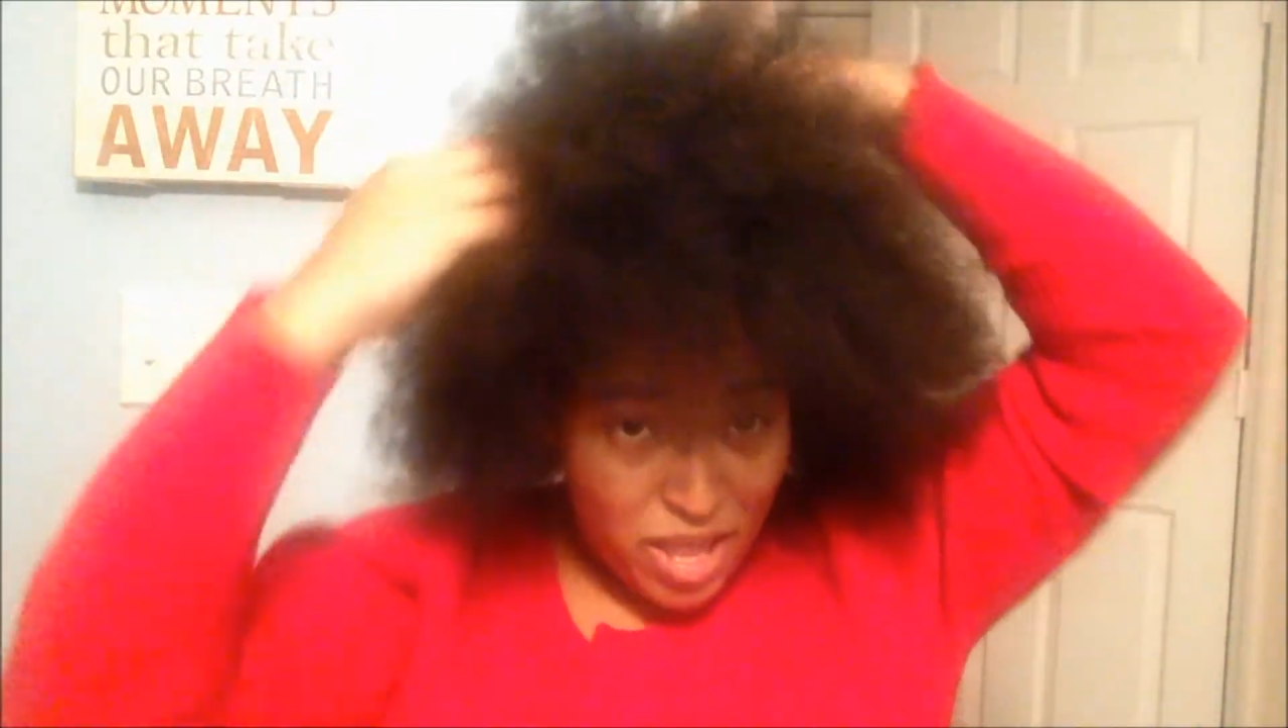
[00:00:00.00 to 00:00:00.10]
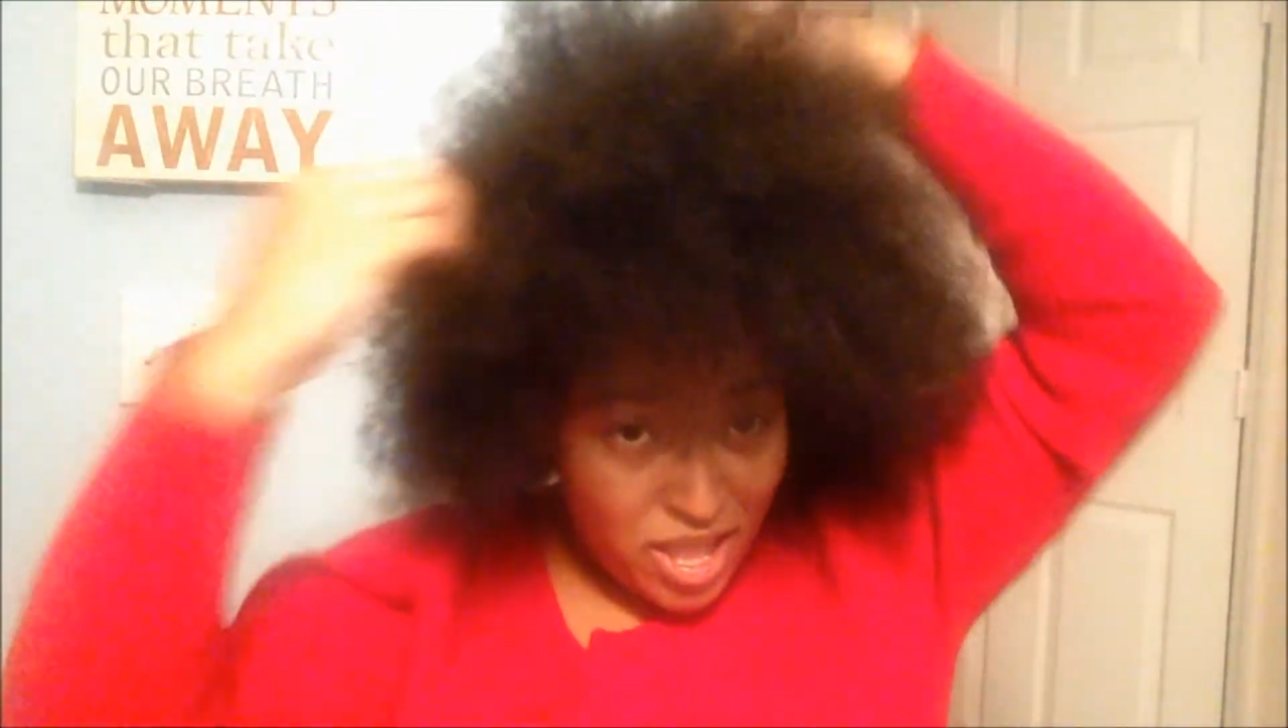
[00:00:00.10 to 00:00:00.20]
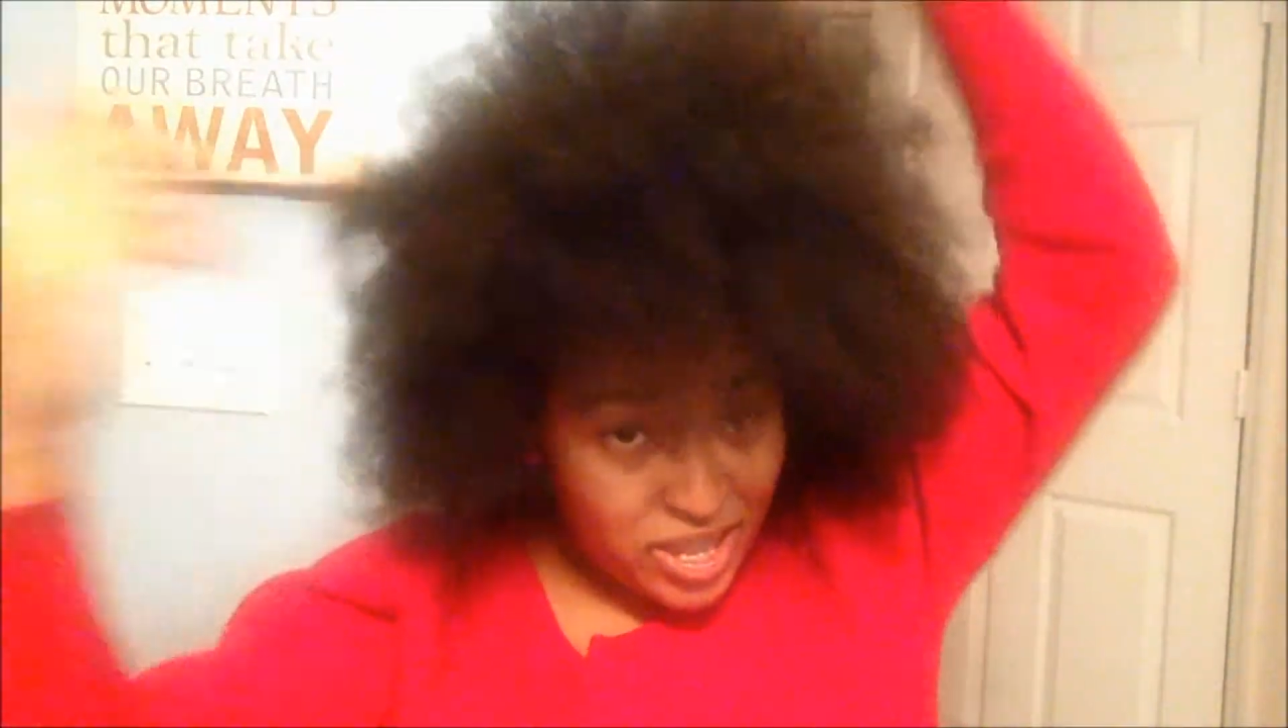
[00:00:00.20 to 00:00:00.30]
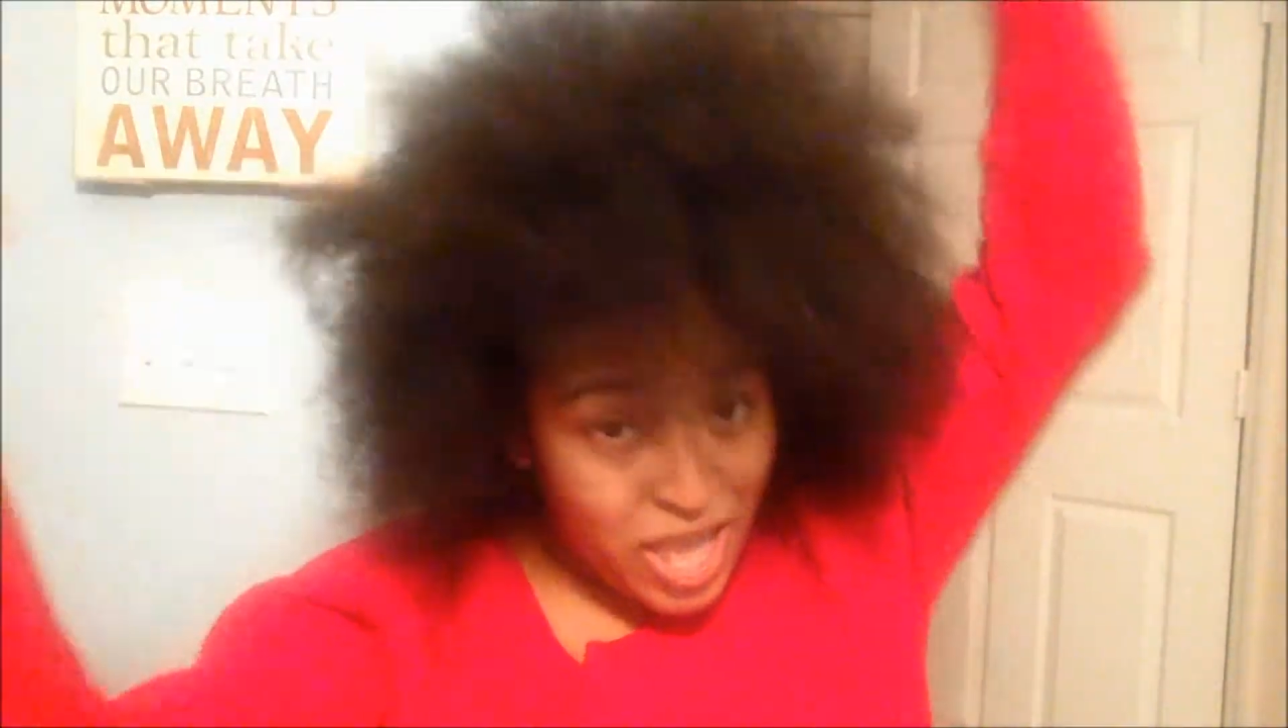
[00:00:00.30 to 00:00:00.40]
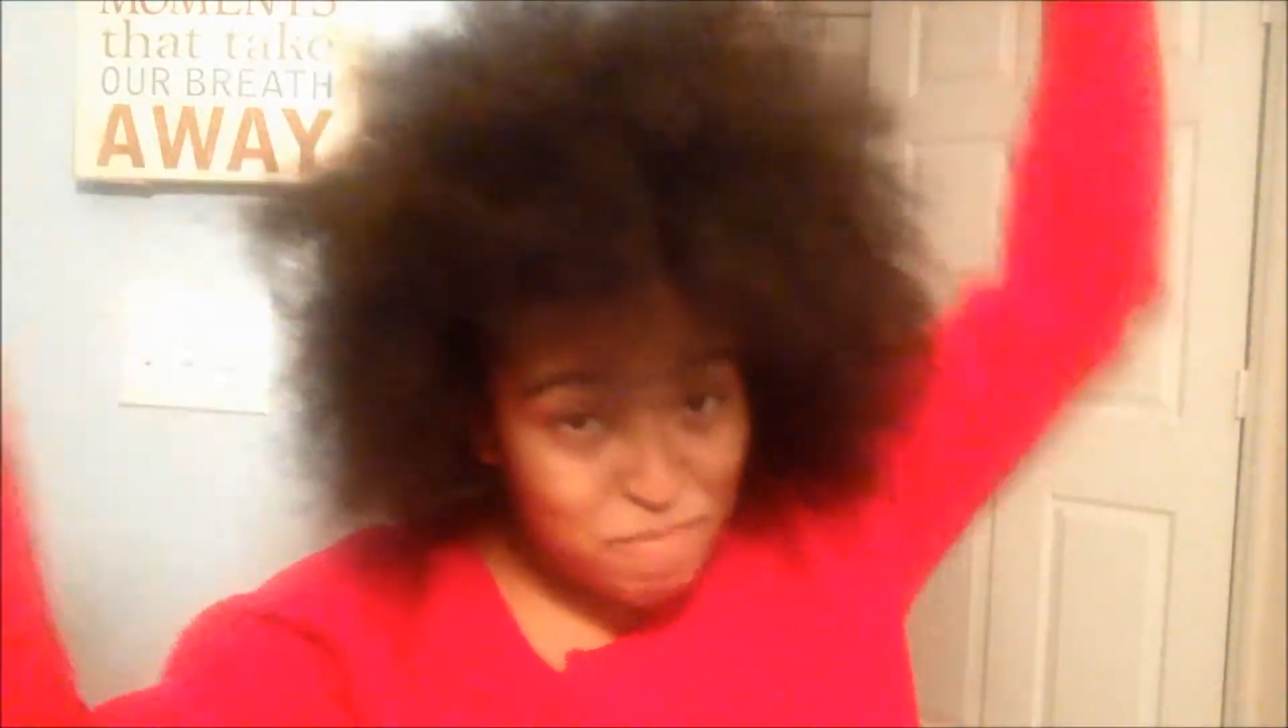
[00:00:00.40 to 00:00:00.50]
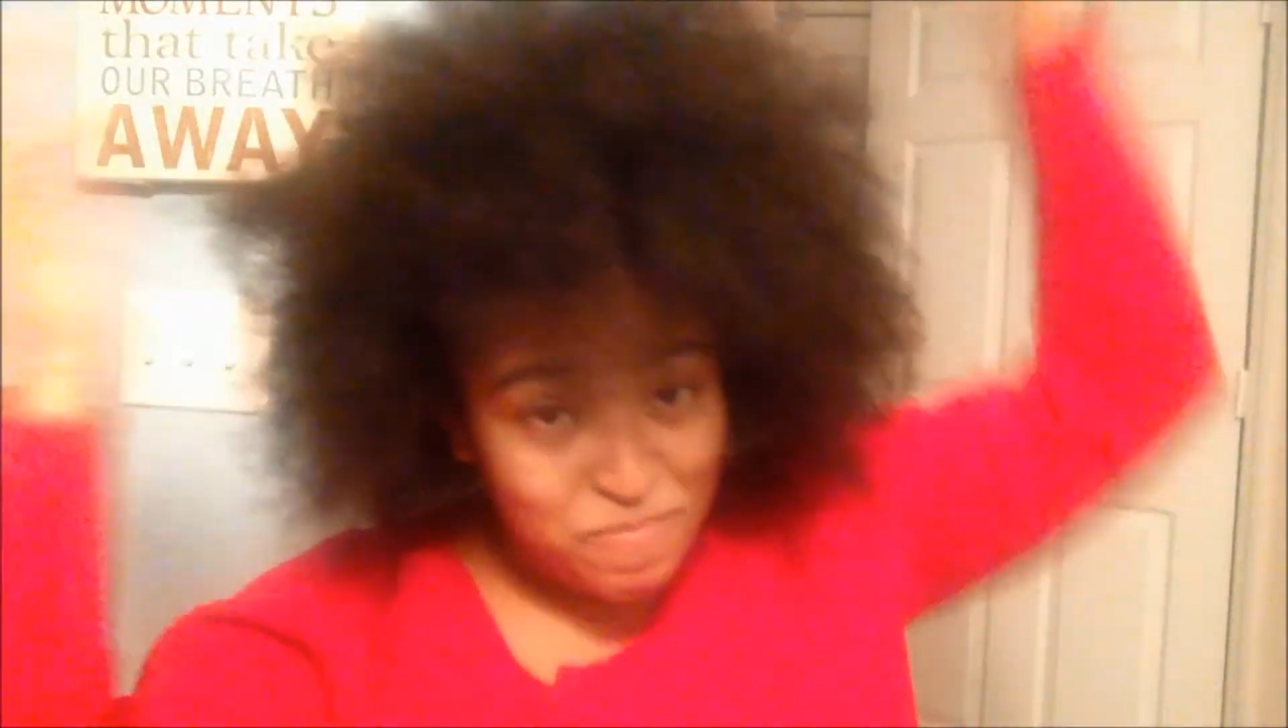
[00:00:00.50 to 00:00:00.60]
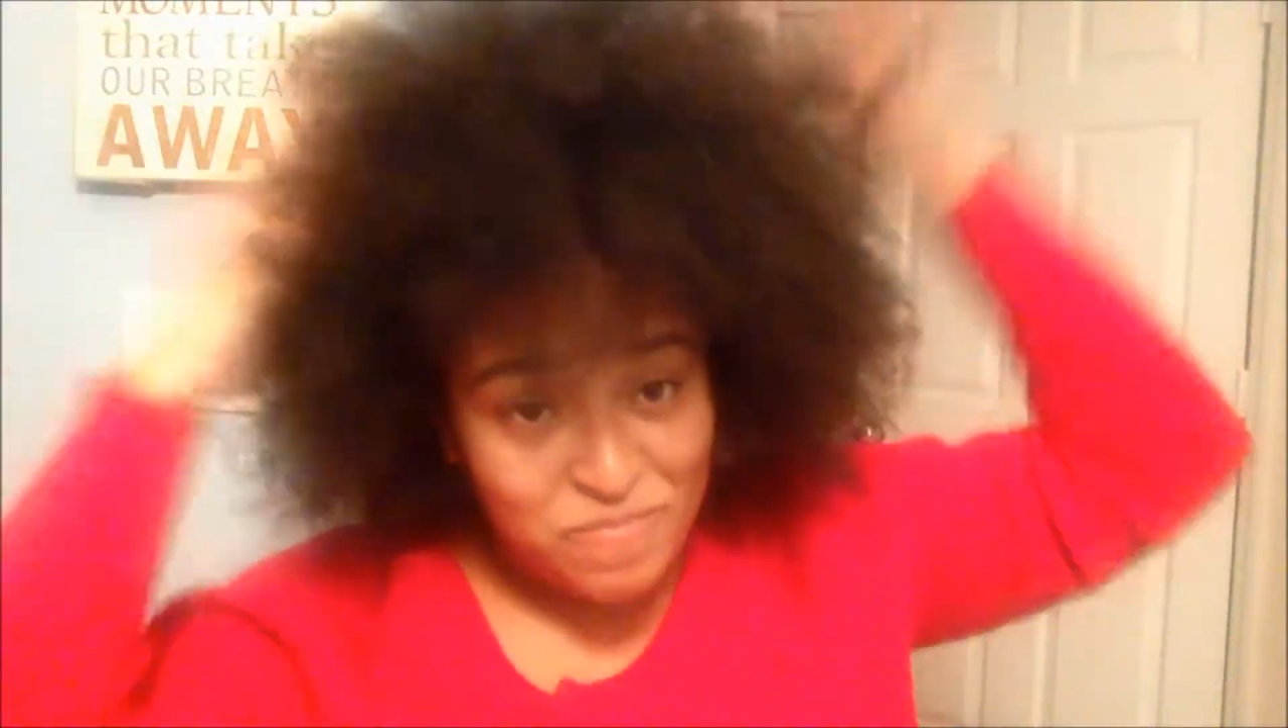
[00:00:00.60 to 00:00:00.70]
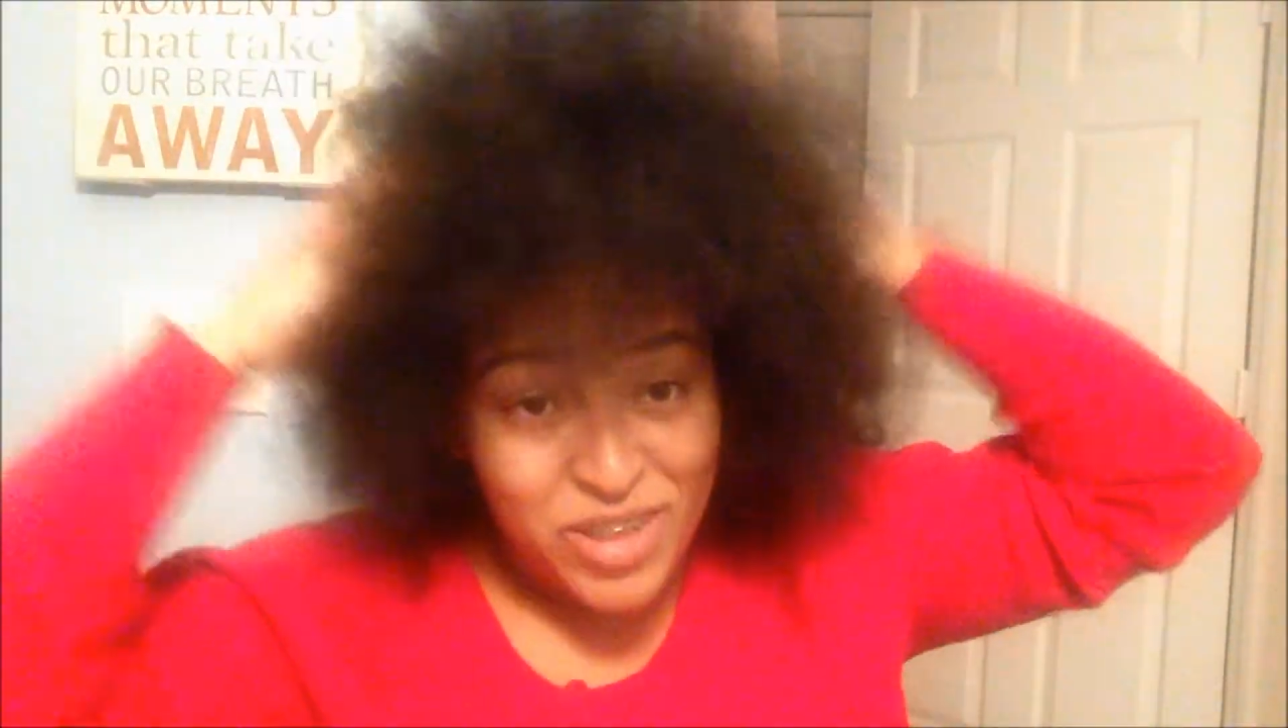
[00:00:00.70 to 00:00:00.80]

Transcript: But yep,